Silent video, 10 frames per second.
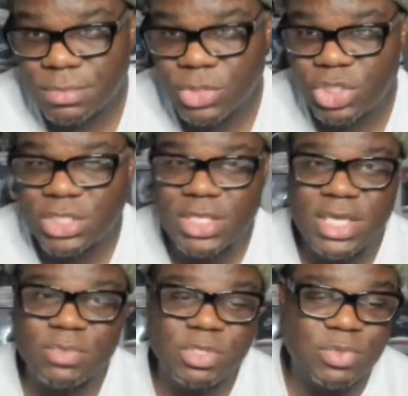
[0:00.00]
Just
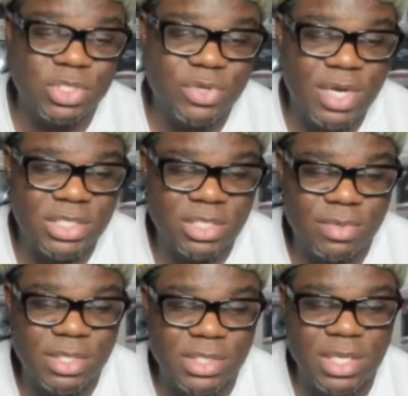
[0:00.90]
kicks. Which one's trash? You know
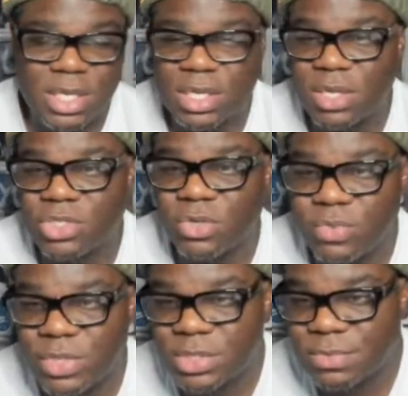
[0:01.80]
those uh, low Jordan
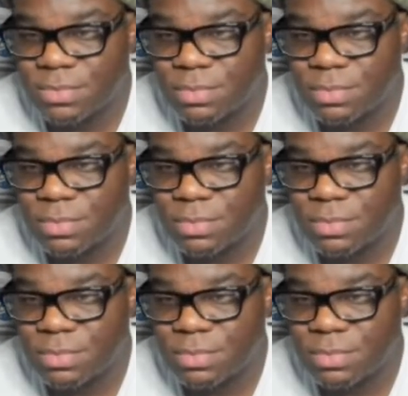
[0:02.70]
ones.